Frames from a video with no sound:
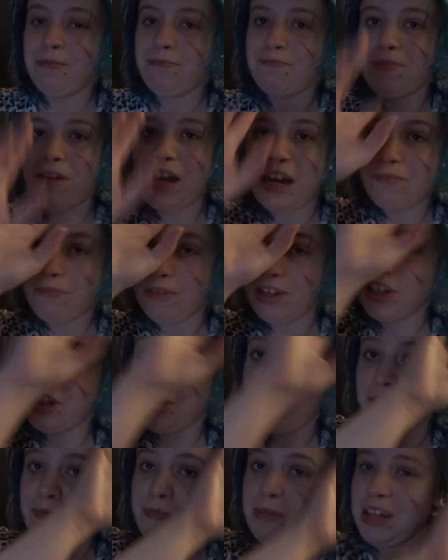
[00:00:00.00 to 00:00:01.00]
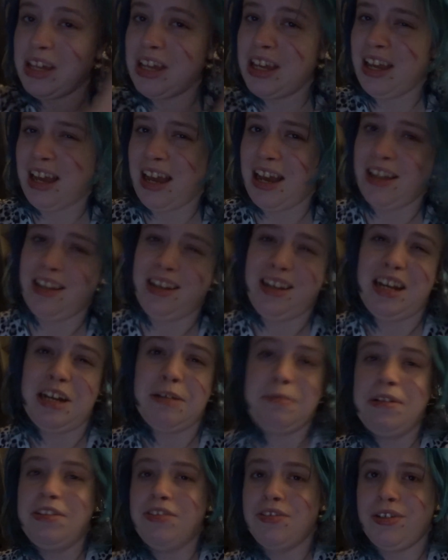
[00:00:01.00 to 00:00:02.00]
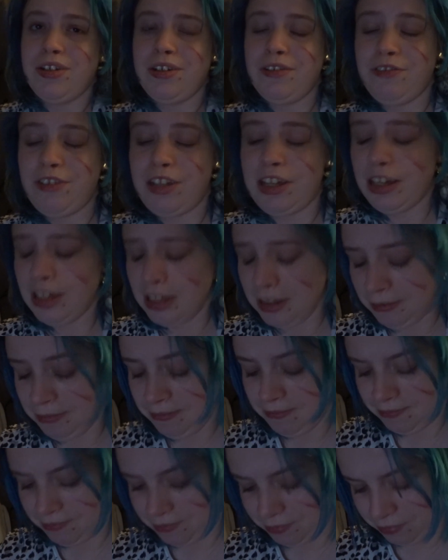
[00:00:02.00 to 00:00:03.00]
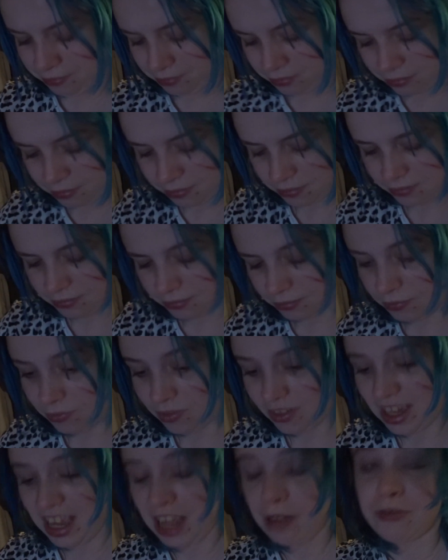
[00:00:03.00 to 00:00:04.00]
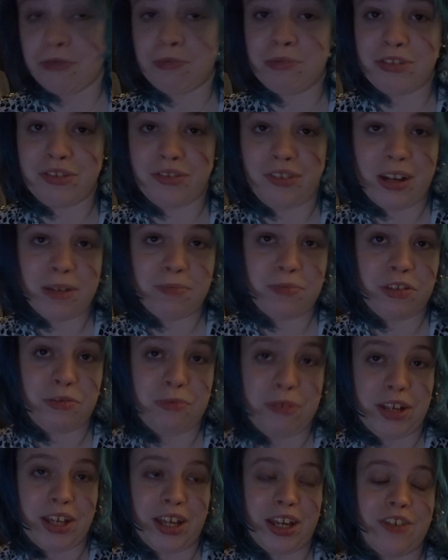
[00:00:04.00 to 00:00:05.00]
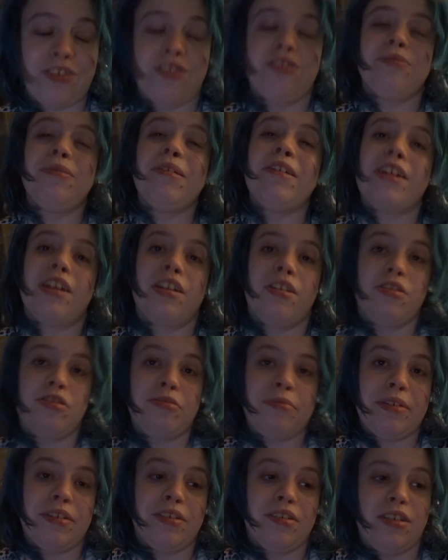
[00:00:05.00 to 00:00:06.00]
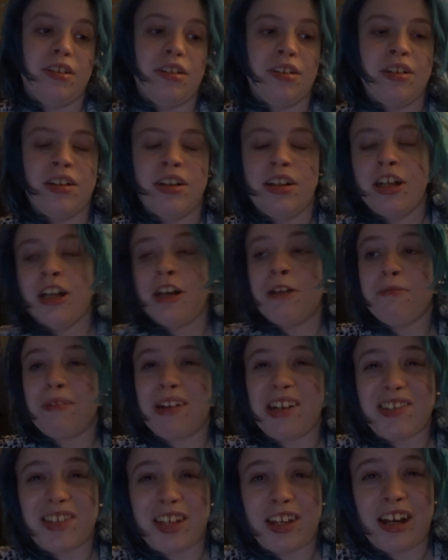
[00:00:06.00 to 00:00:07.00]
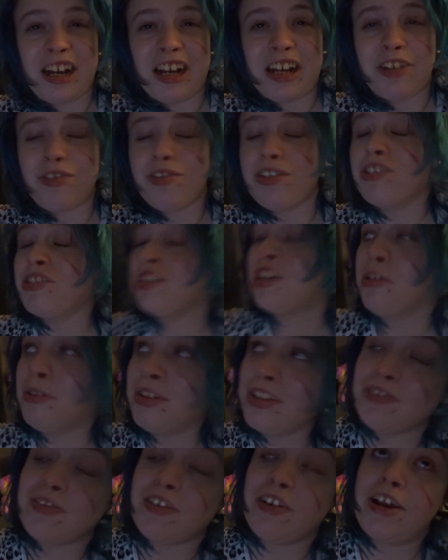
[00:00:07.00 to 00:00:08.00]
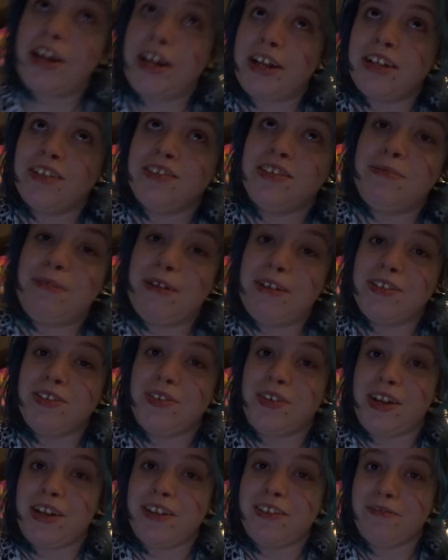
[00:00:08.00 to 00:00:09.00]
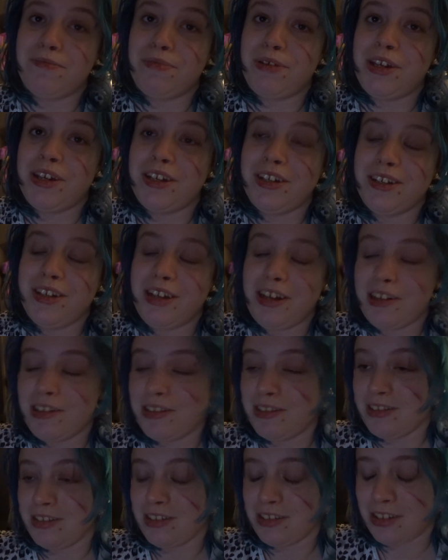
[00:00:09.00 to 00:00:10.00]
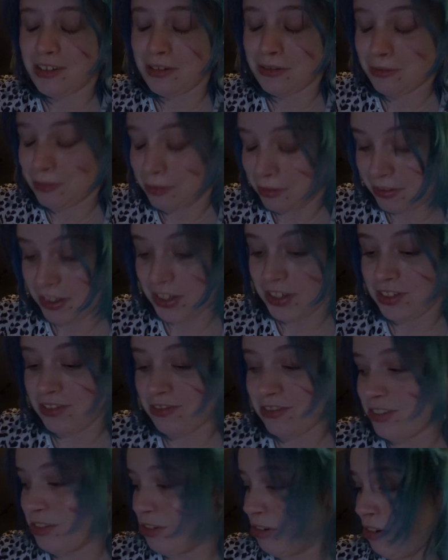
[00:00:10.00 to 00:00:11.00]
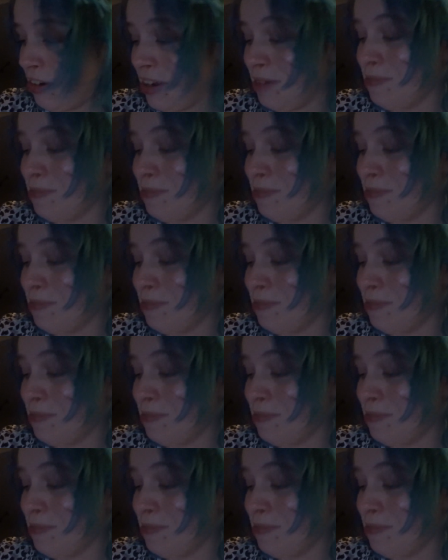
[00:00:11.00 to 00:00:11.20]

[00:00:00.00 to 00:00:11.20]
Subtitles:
by my GP and now mental health team. I was prescribed these medications while in hospital by a psychiatrist who is very anti-benzodiazepine, and there's a whole other story